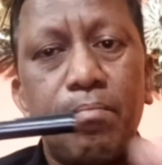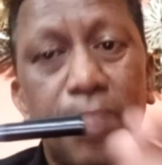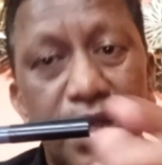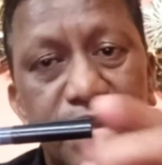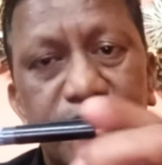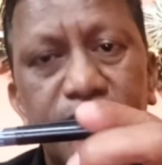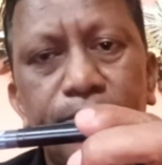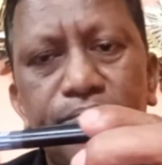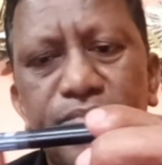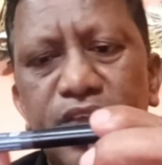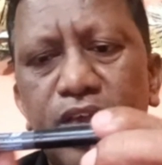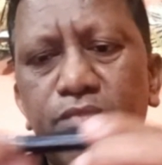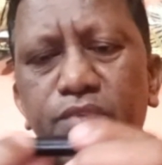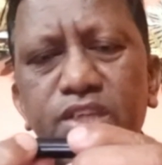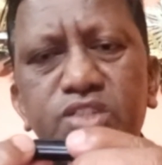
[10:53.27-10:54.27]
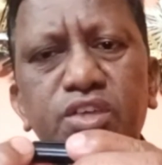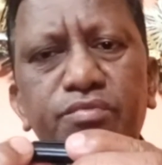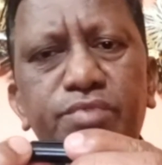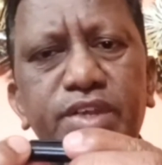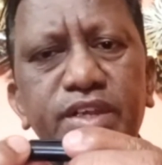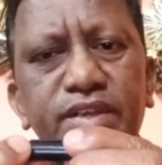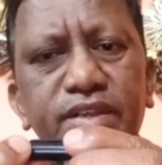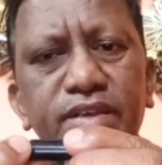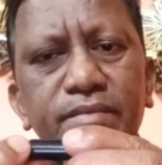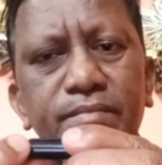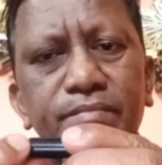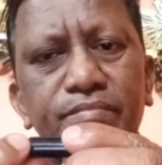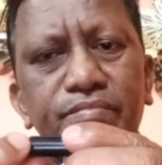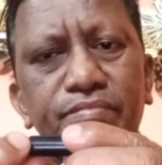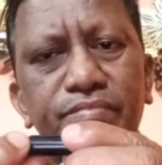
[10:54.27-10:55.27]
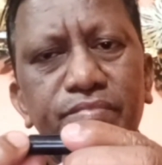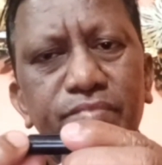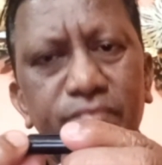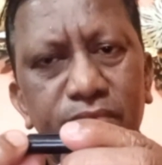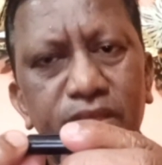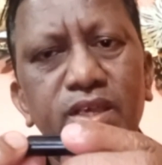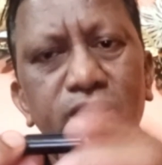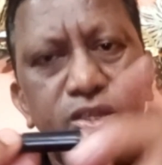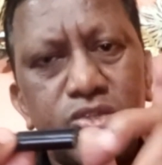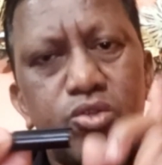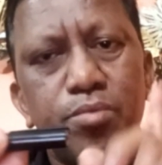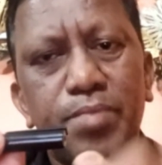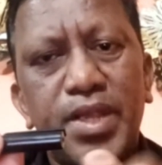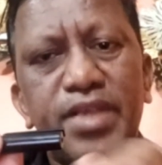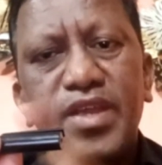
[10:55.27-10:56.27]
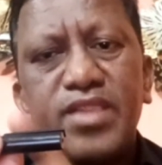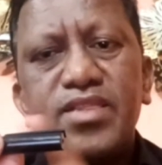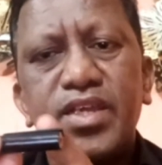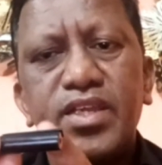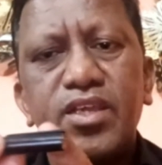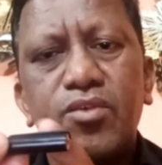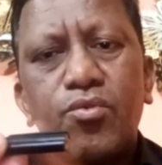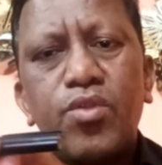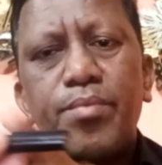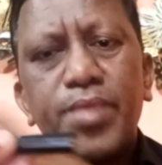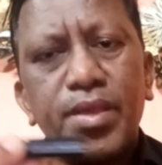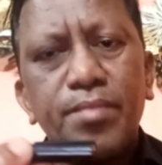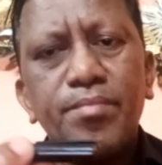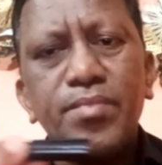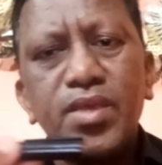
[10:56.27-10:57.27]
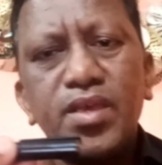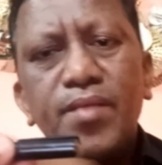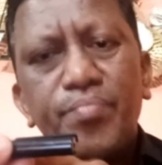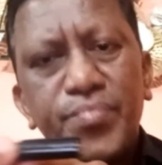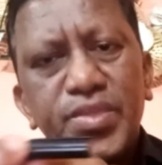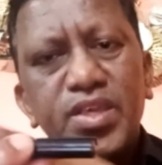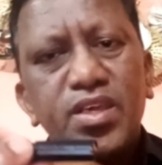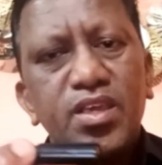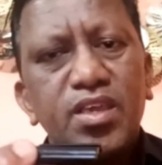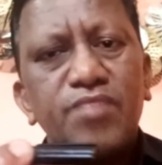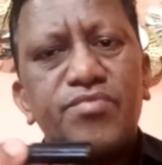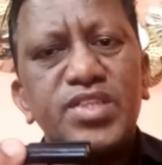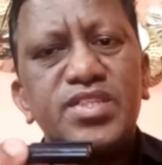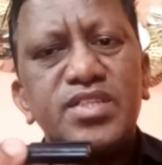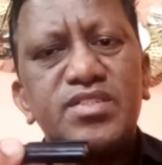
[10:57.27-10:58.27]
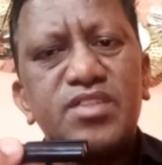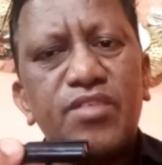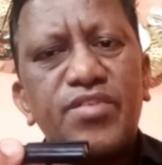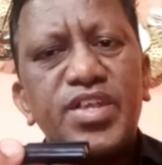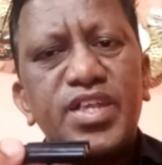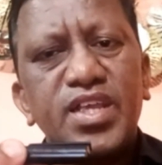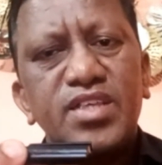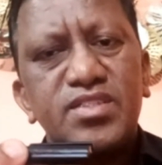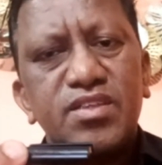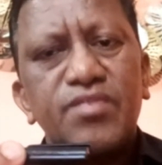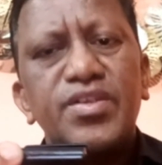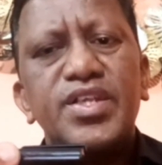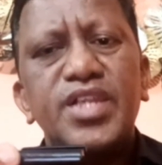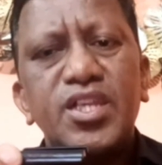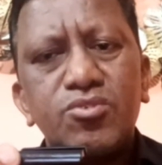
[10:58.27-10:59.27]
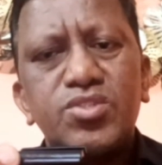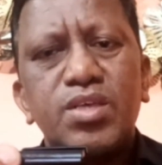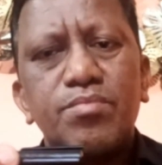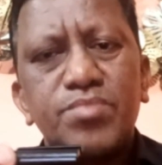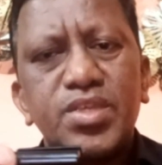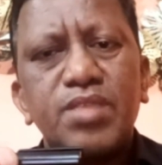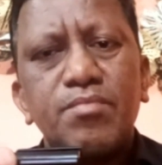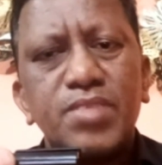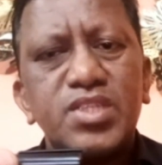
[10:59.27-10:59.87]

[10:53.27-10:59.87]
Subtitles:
But if I shift it to maintain that equilibrium, if this is 70, 70 into something